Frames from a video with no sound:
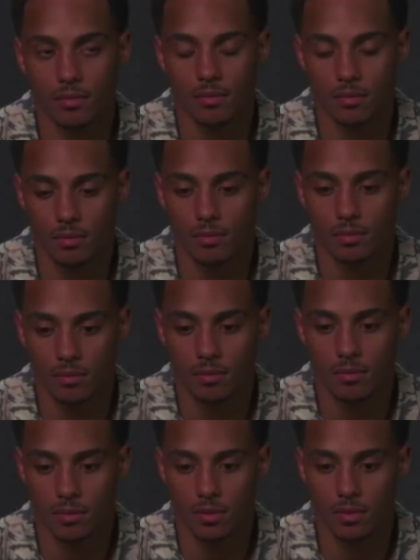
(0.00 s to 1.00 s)

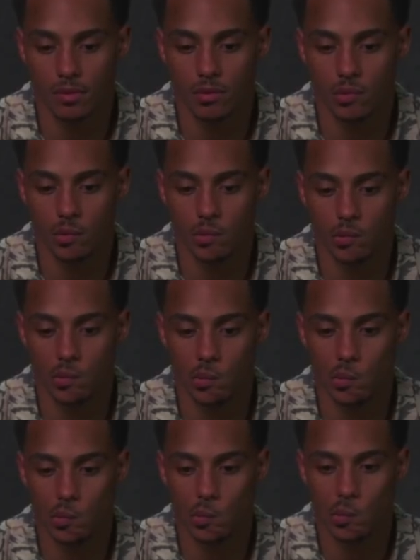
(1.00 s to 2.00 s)

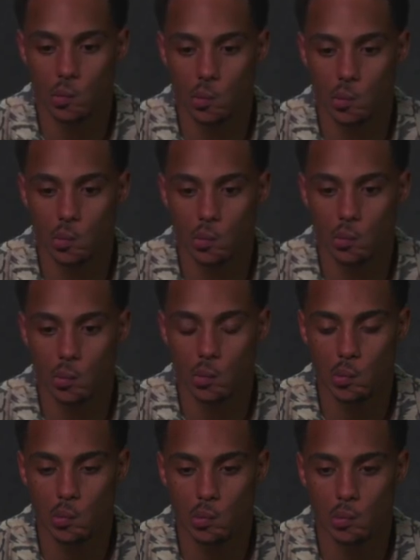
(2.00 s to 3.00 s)

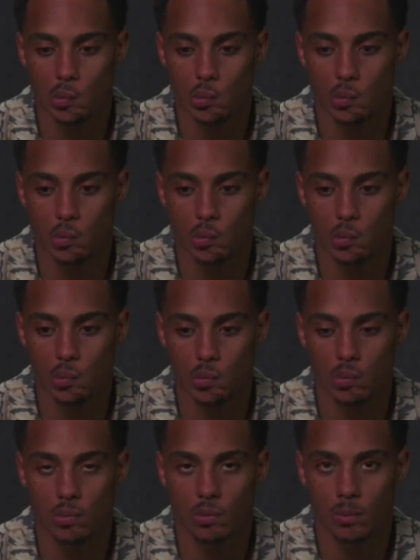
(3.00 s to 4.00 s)

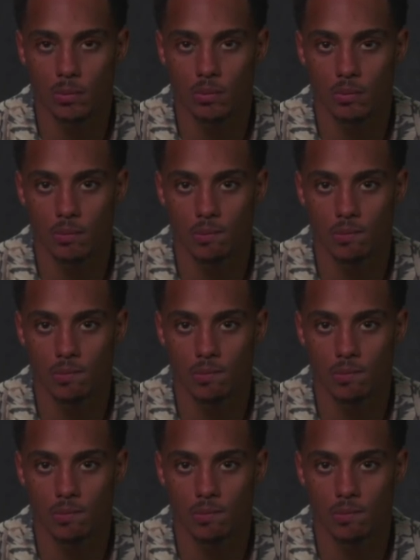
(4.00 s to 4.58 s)
This person isn't speaking.